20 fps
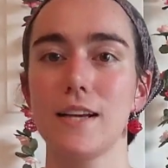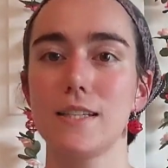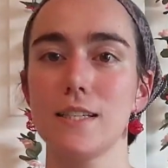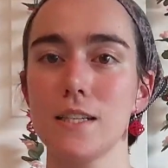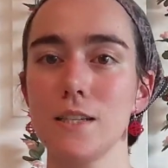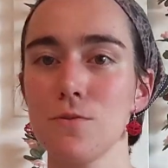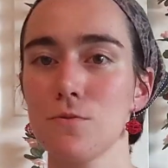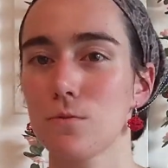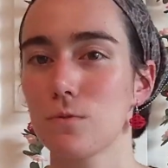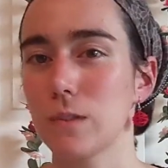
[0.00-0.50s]
I
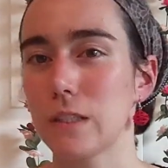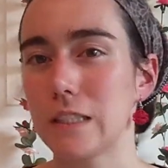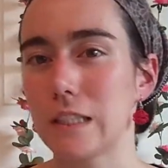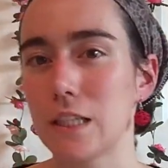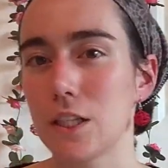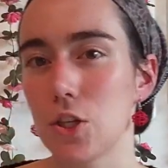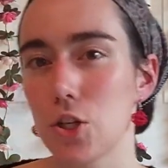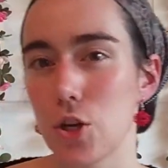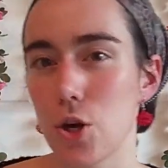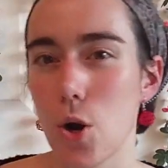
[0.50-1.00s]
didn't
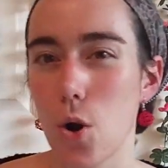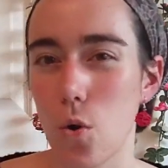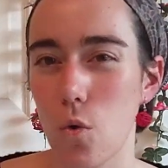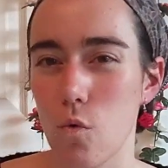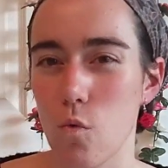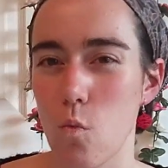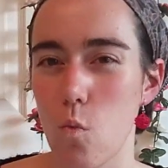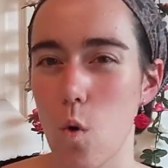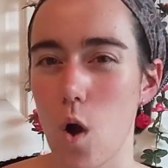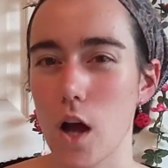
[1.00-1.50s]
really
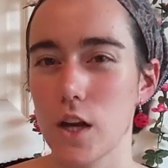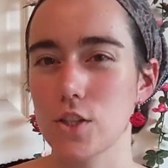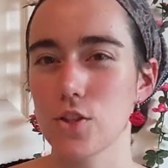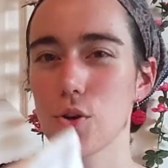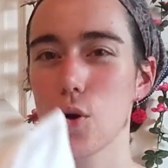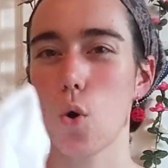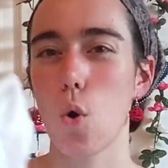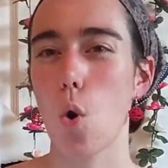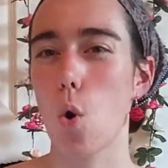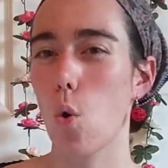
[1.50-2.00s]
know what
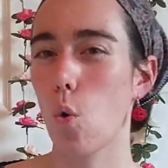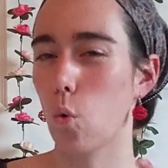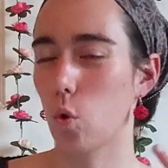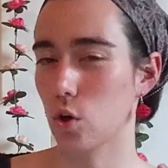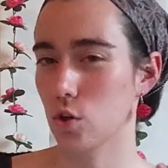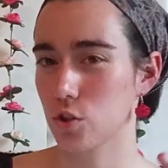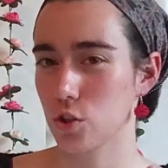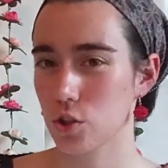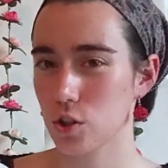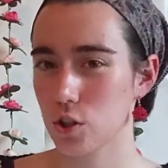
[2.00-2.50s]

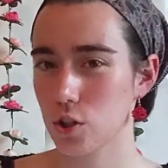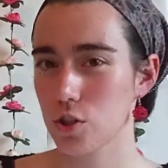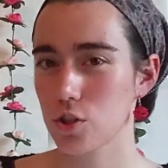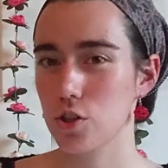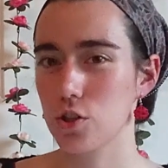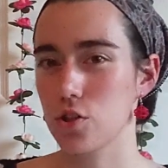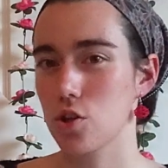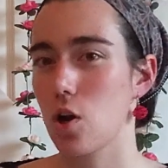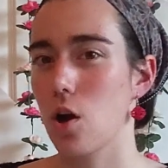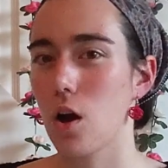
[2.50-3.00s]
order
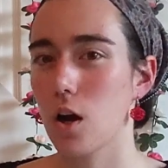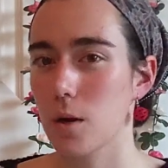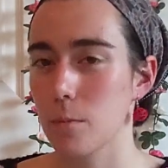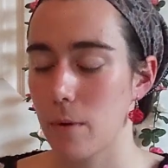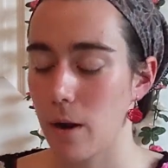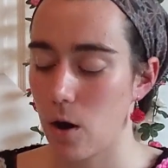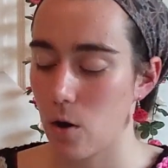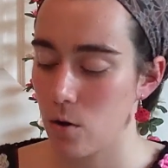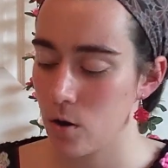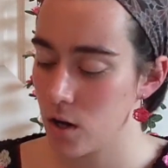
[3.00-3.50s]
to talk
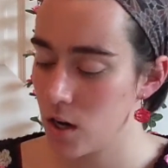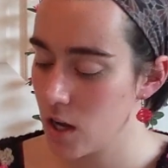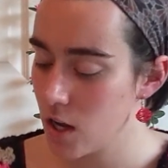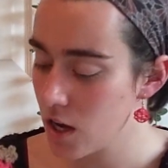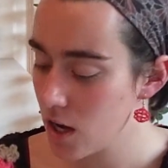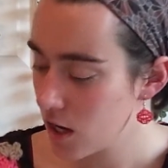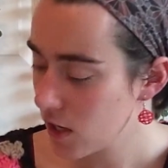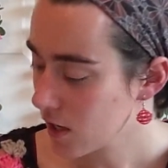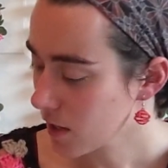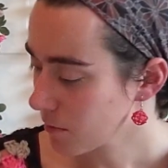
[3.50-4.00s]
about
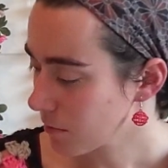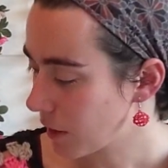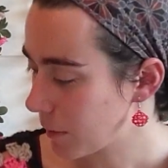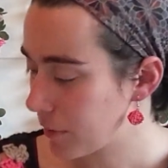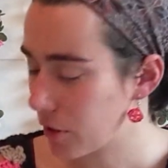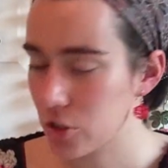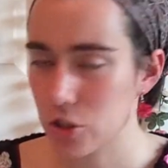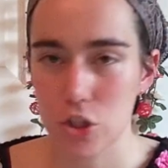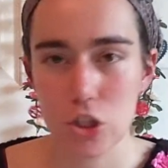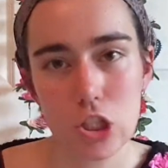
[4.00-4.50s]
my
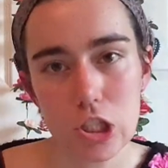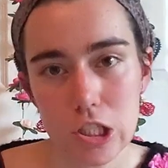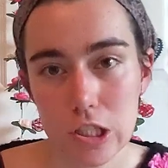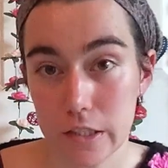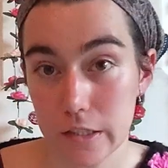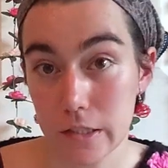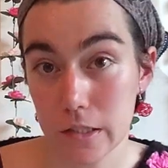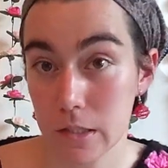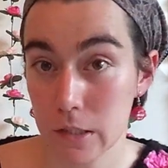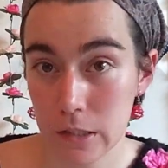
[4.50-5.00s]

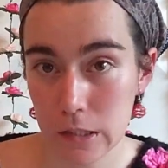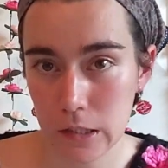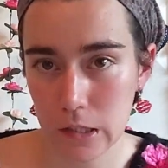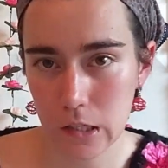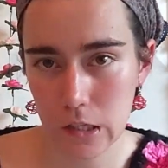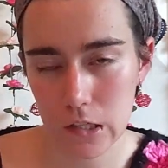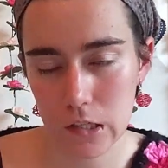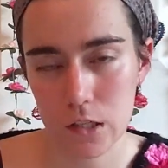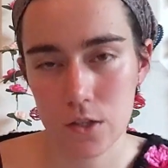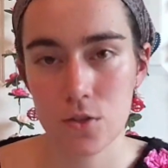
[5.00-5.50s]
purchases
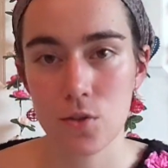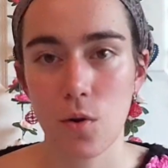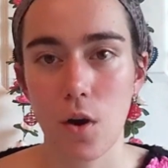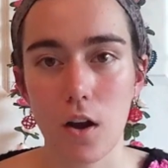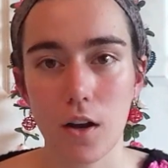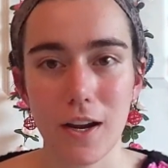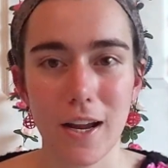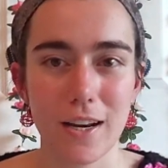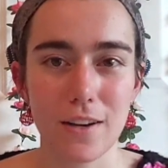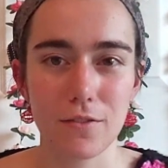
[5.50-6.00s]
in, so
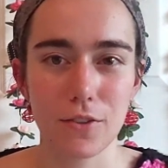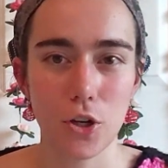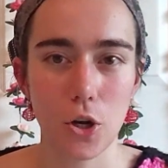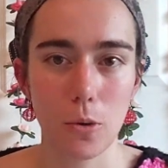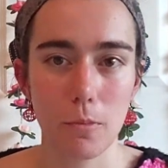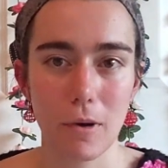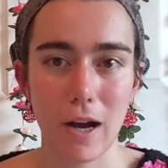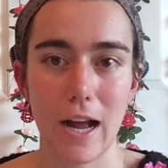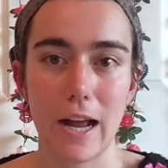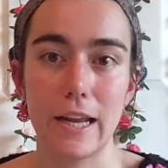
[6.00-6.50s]
I'll kind of
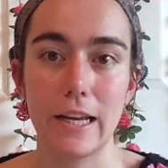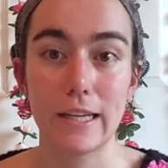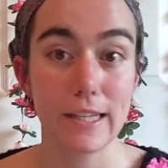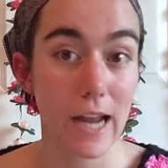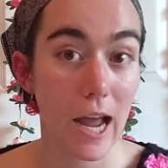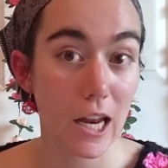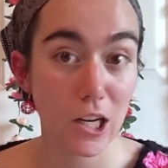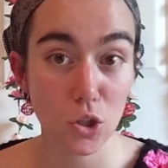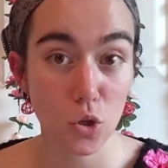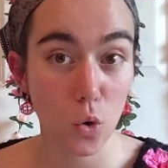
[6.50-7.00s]
go by
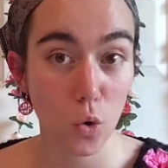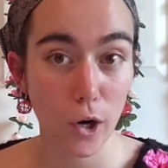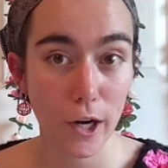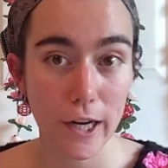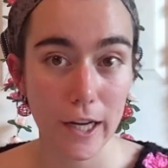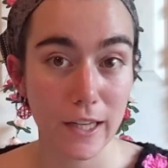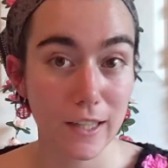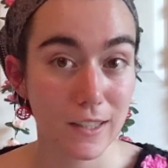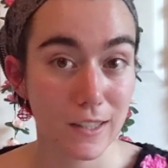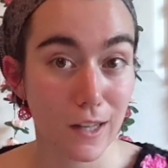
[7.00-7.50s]

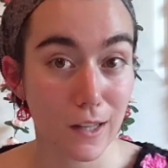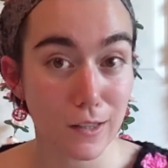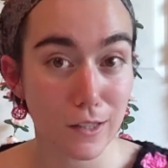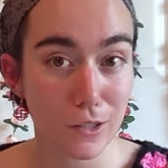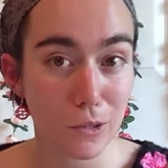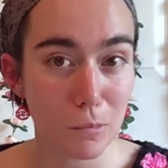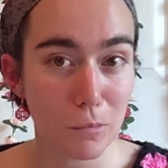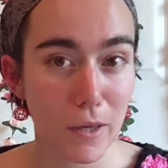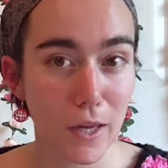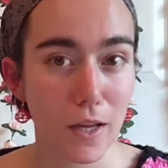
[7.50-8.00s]
category a
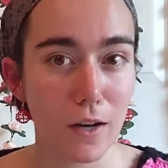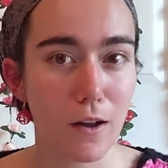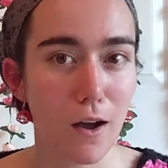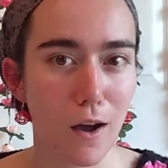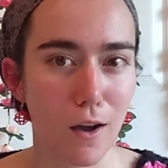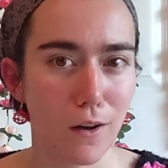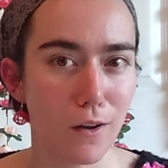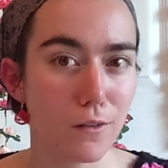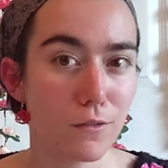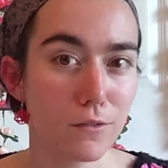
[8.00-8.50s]
little bit
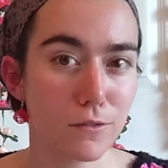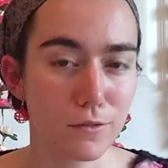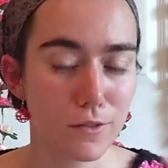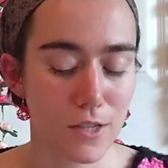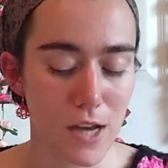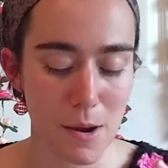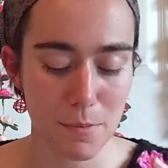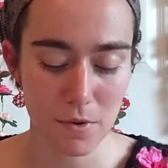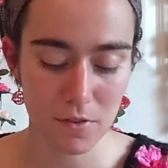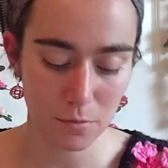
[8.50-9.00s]
of
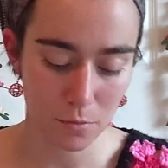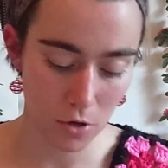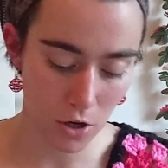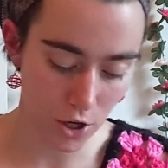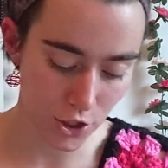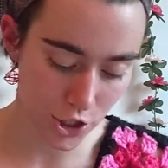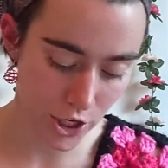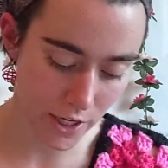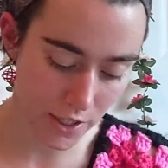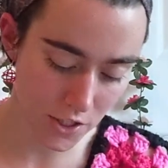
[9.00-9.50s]
type of
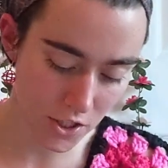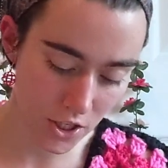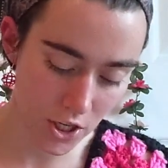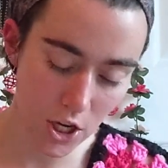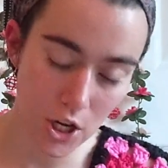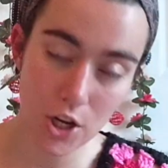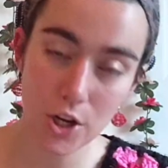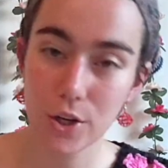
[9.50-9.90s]
project.